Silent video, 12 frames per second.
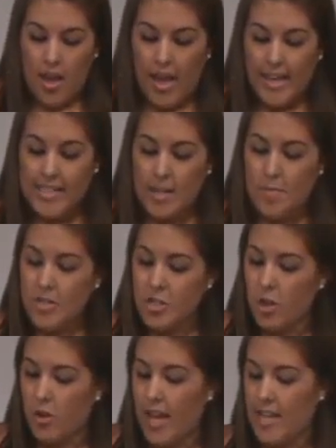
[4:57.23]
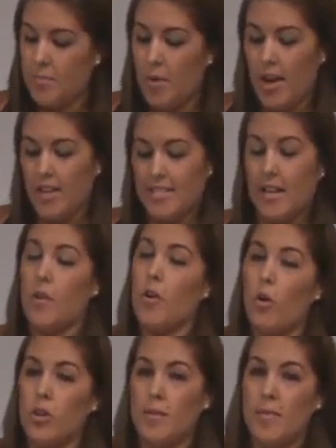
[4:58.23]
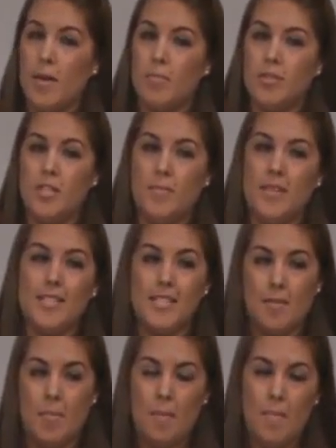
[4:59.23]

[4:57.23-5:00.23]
Exhibits showcase bodies that would only be able to be seen by